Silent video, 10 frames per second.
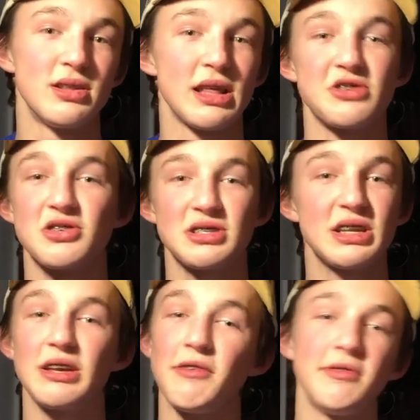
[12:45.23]
That's just
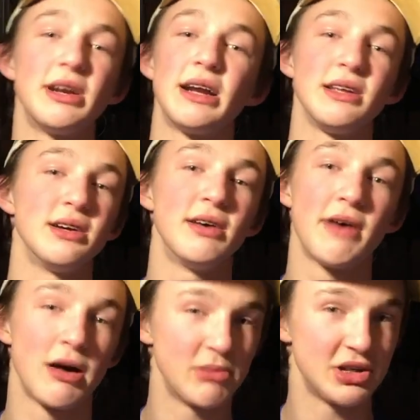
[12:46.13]
to give you an idea of
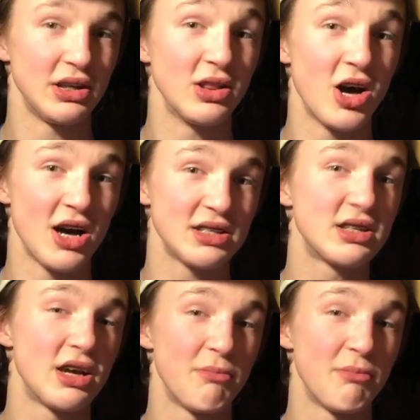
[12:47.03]
how much he lost